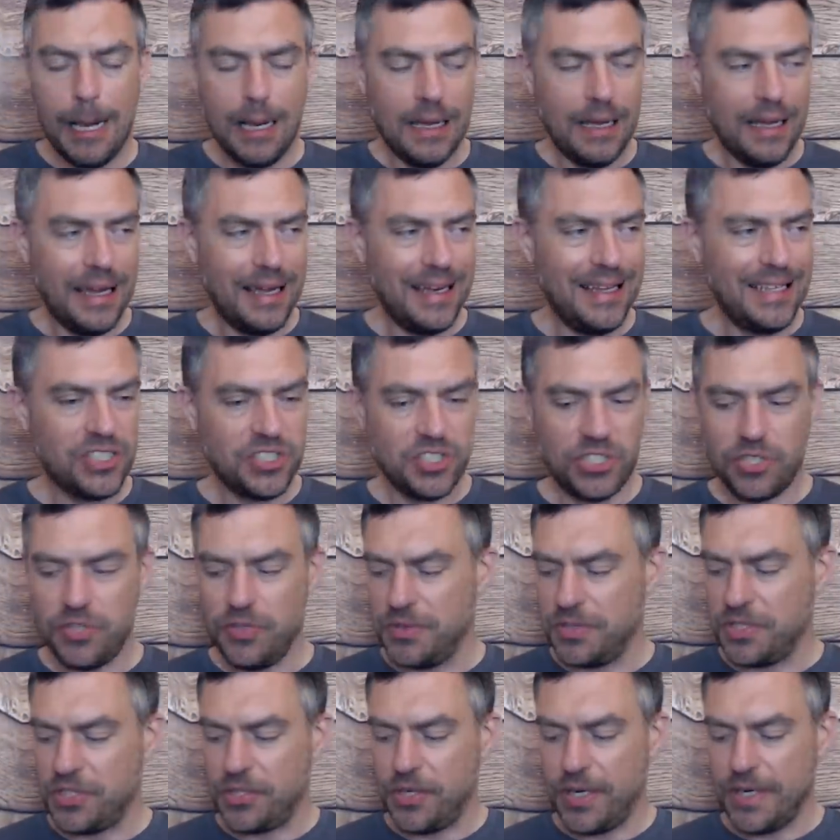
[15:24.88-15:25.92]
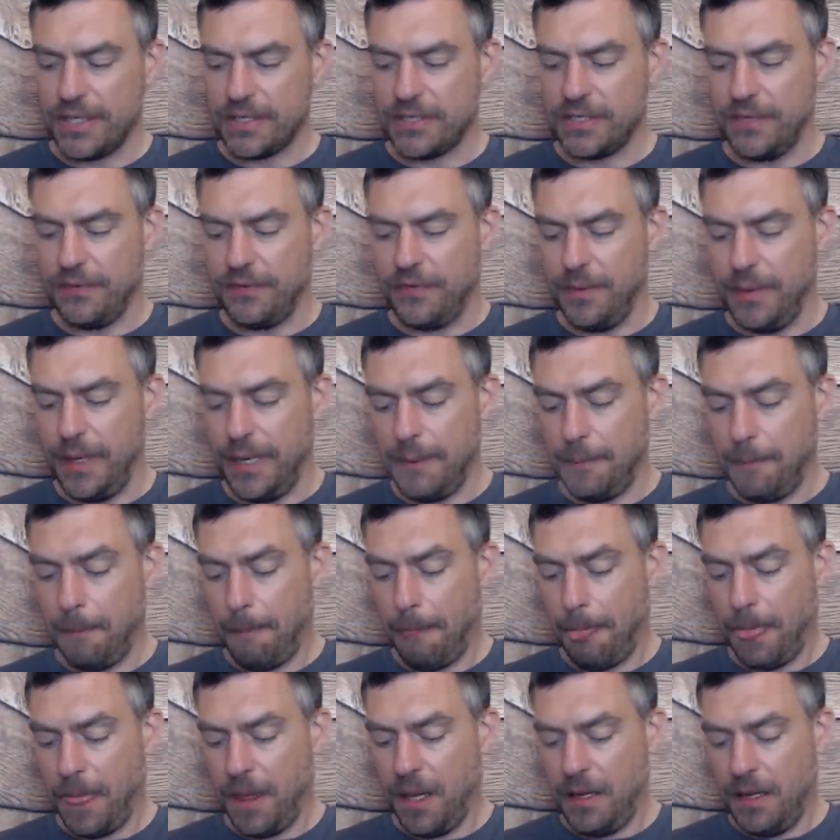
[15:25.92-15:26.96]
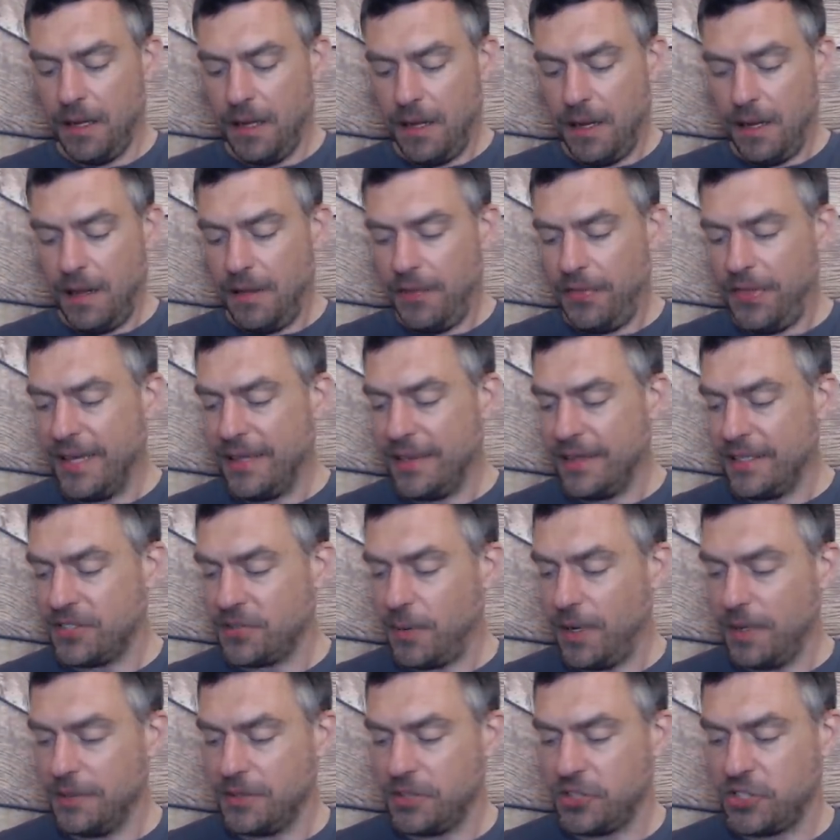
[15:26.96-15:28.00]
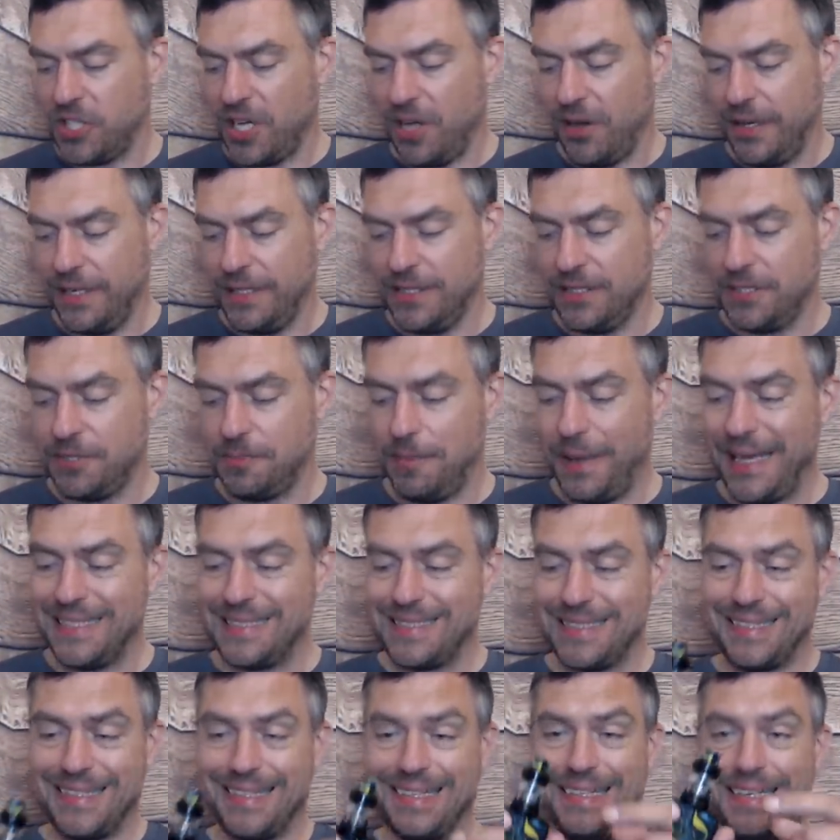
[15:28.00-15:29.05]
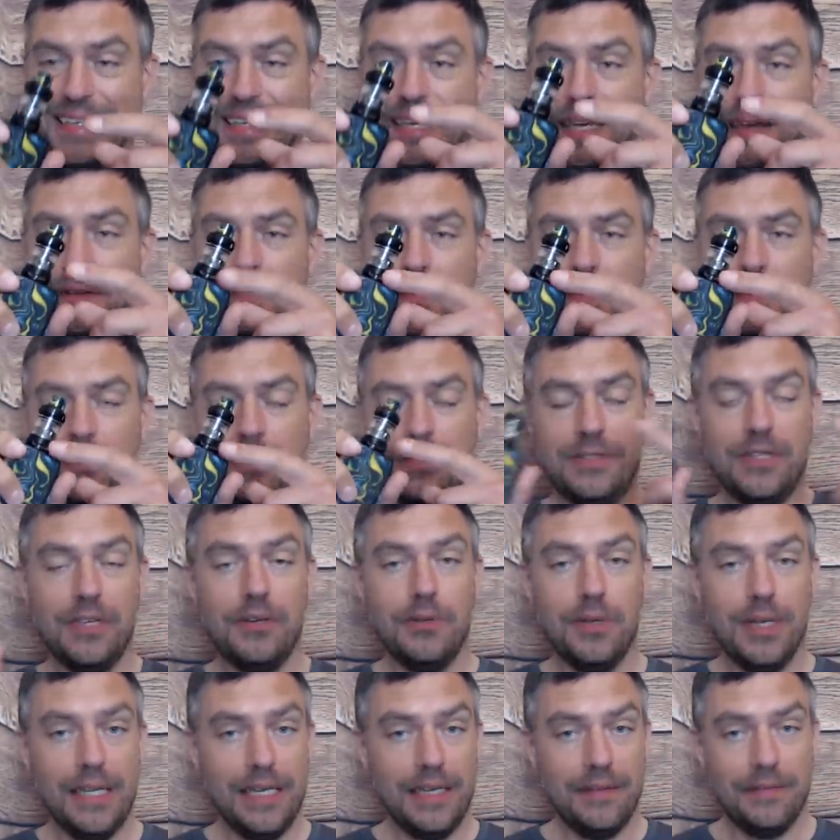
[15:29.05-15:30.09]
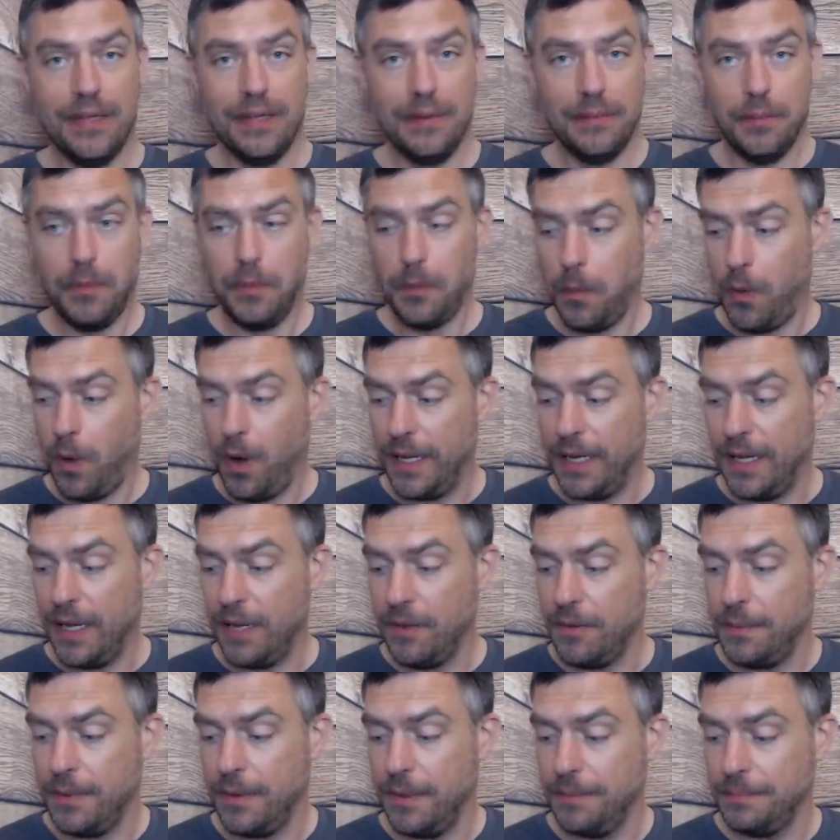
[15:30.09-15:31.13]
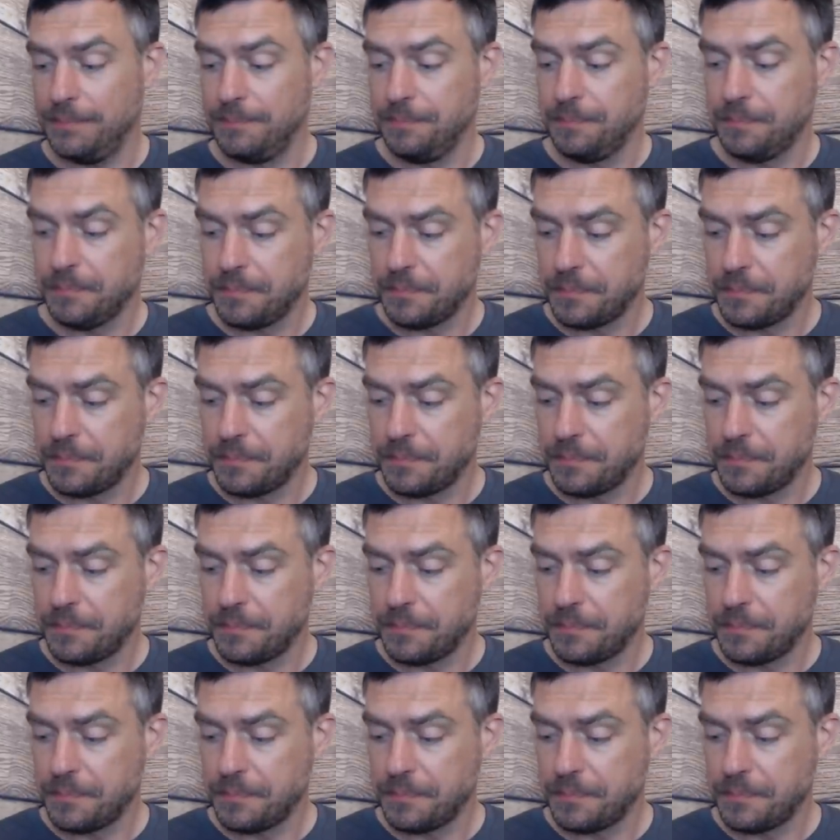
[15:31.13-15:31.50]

And it's too restrictive for me. I think this one shines basically if you do leave it wide open.